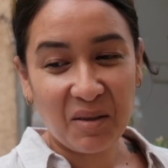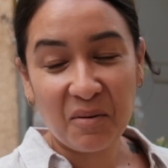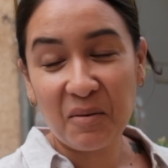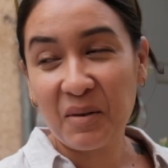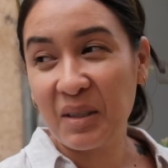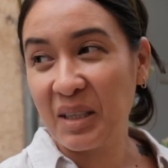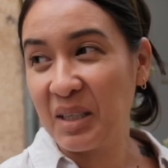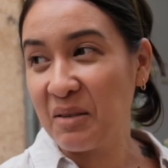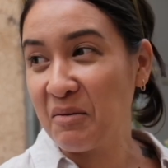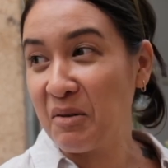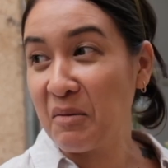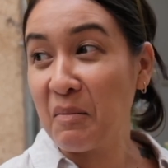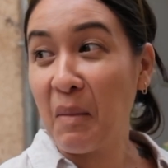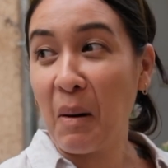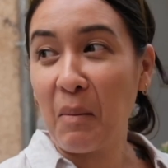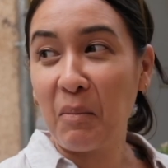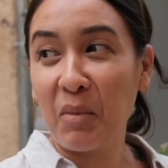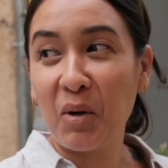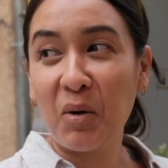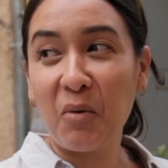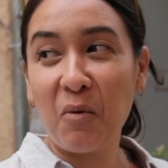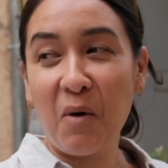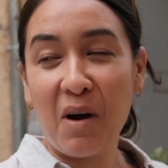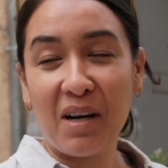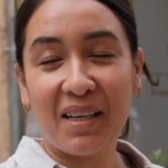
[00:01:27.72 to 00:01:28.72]
really
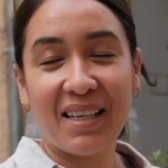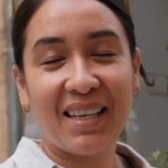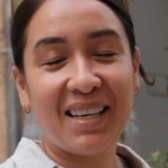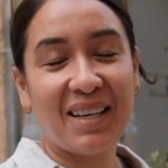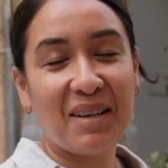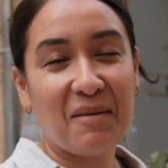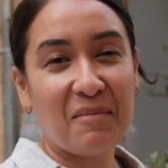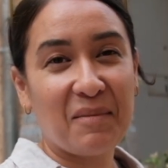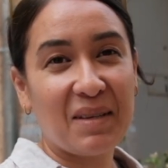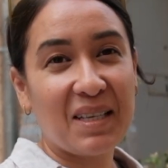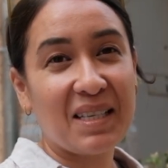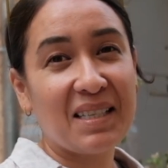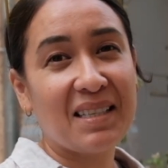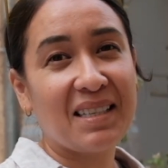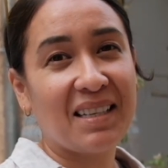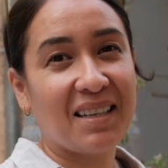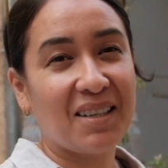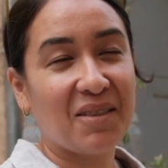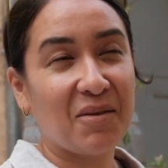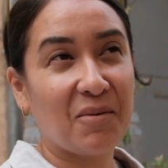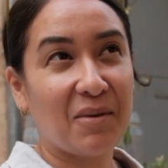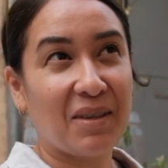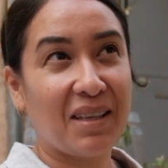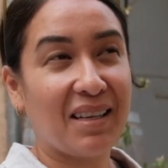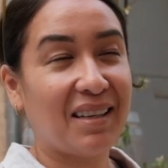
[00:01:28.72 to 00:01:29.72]
remember walking up these
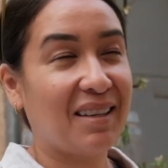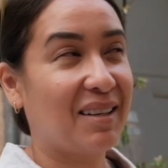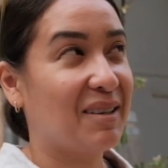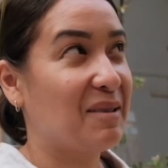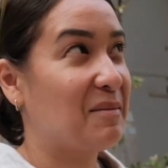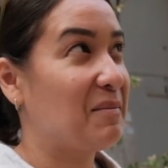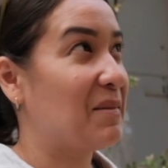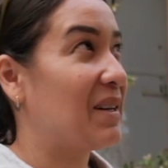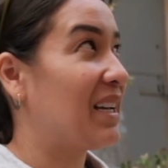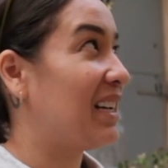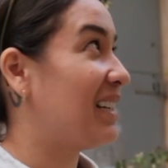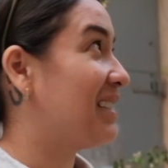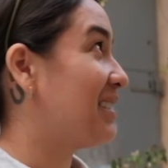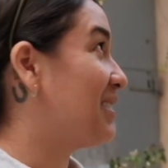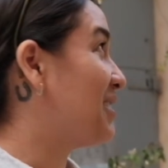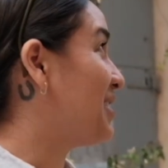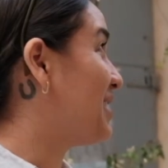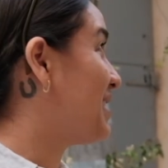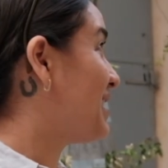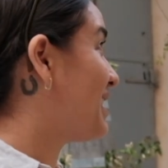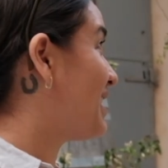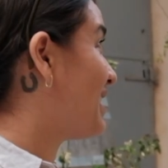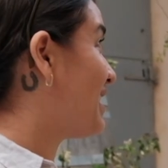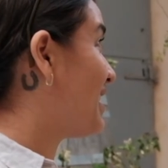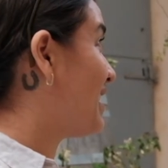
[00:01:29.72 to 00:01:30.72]
stairs with him and
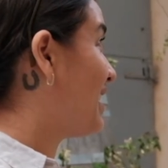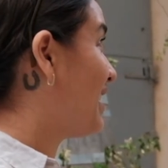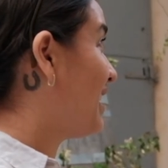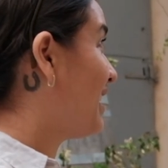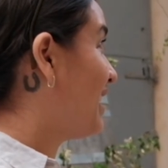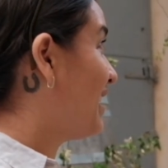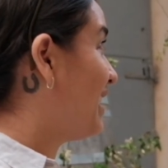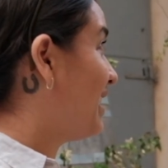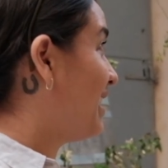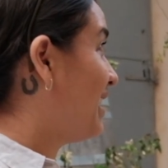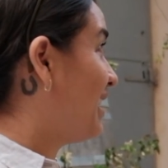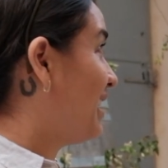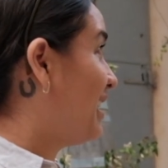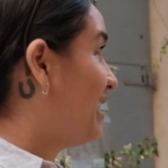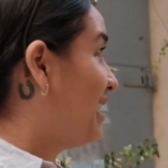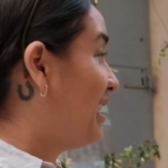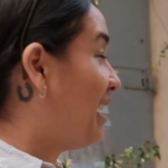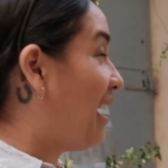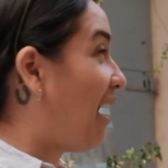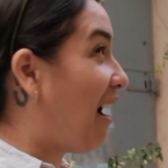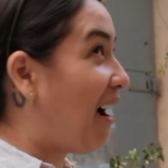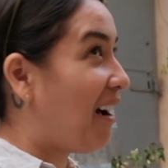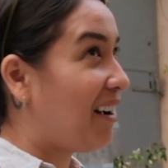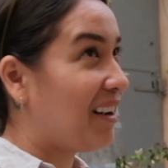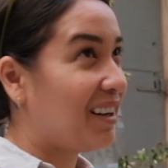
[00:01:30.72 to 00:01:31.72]
just
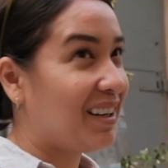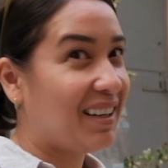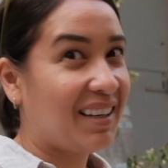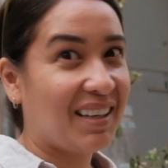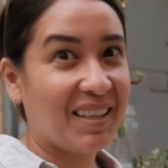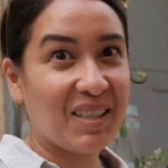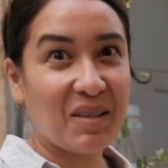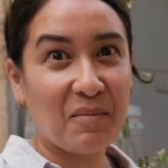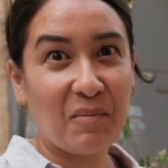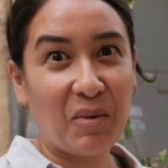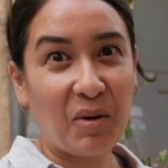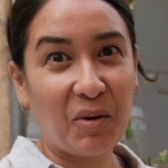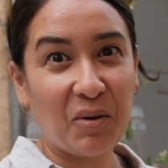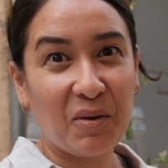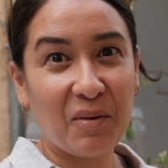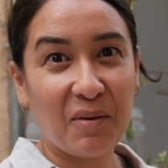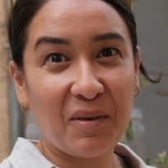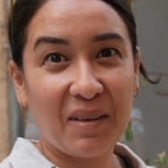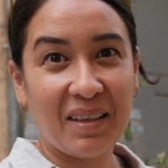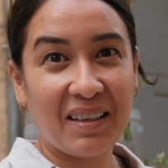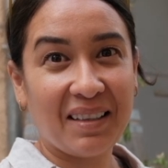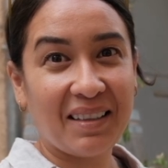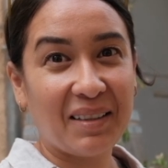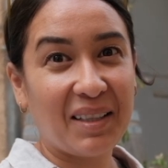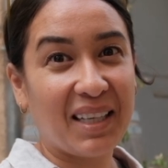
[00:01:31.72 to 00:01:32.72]
us both
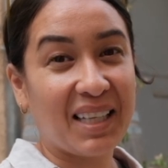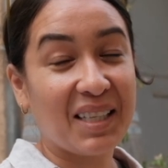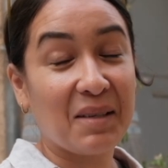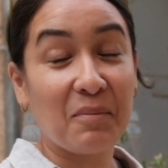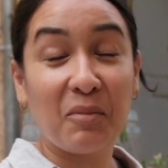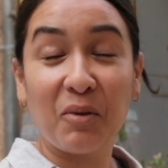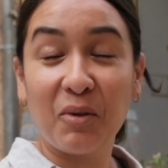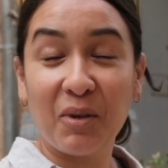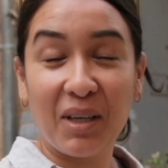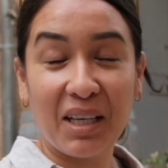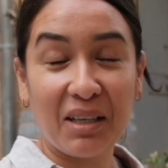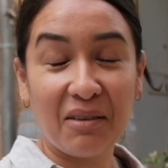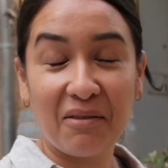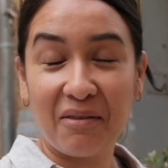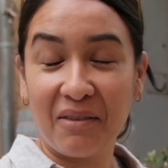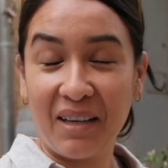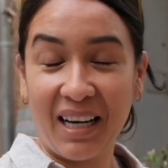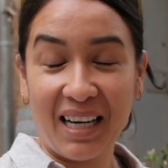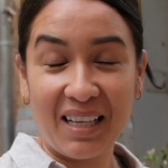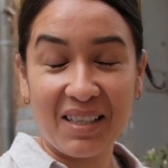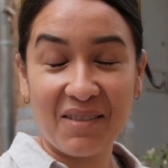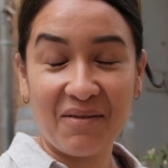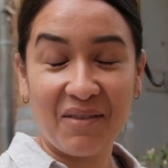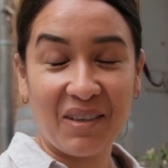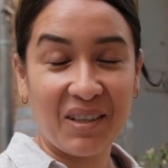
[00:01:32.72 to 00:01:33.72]
exploring
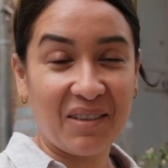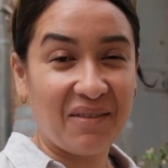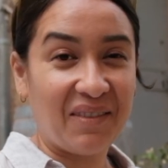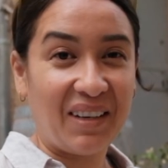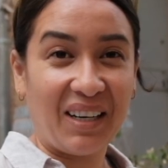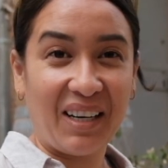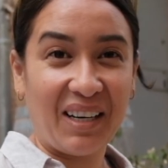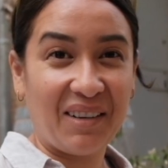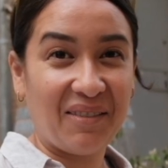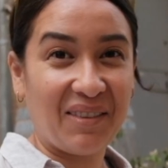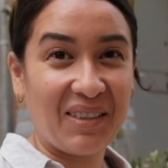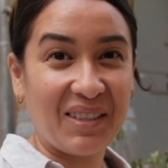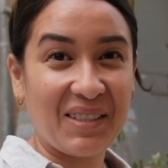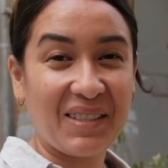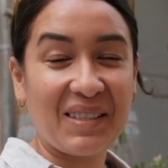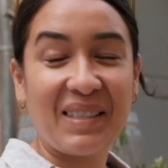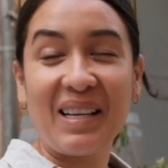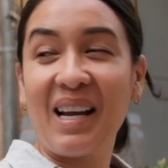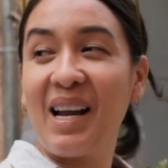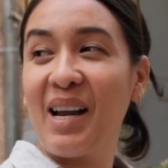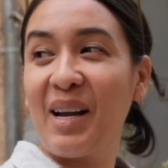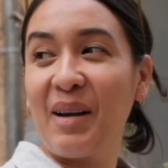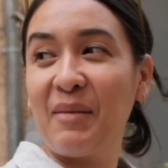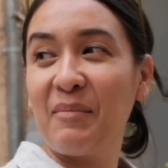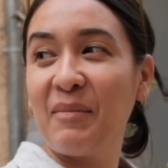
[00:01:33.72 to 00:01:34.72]
France for the very first
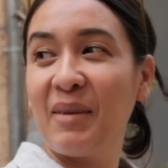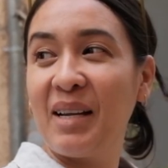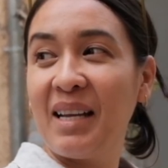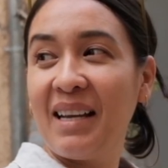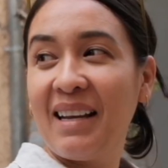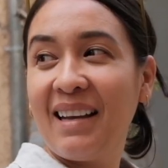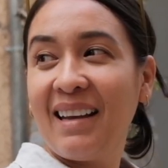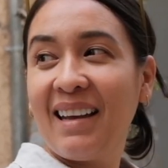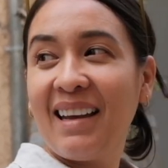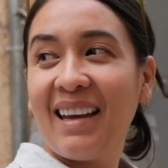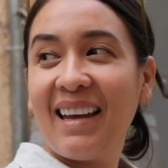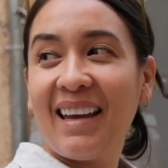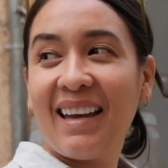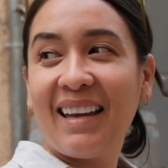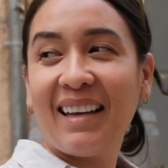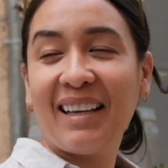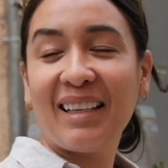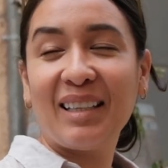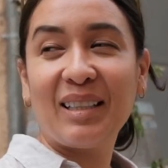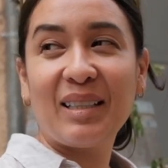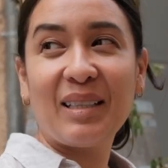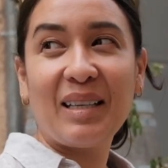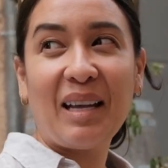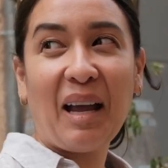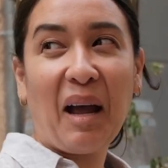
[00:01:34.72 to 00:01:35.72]
time.
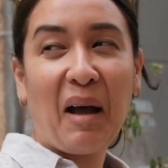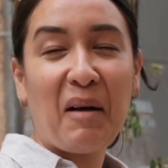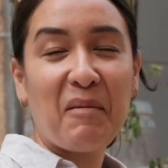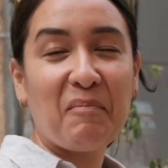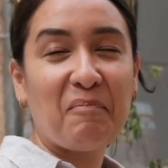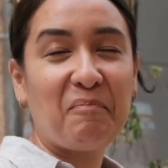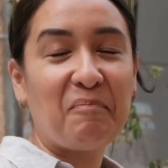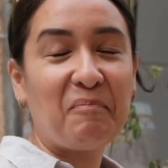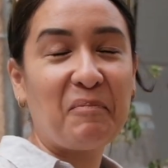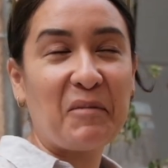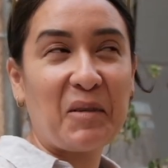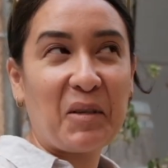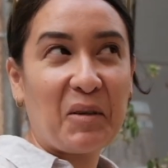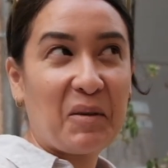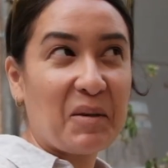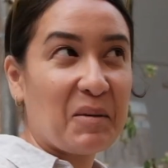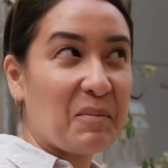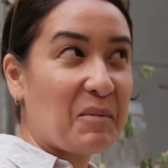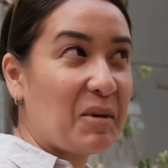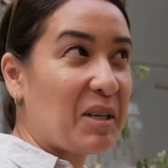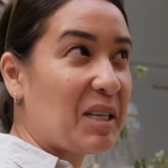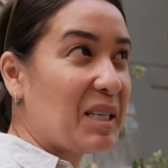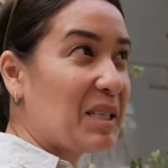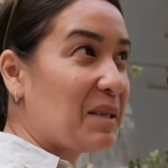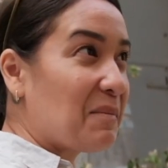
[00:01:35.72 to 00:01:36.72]
And yeah, so it's
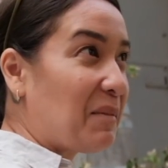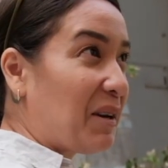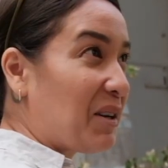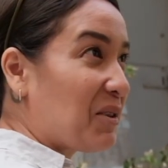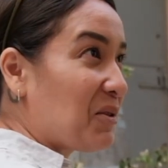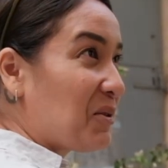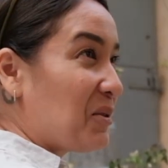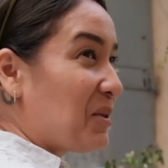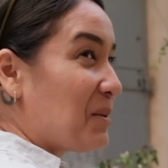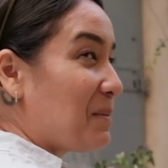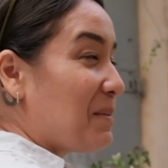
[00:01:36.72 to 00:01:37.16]
pretty special to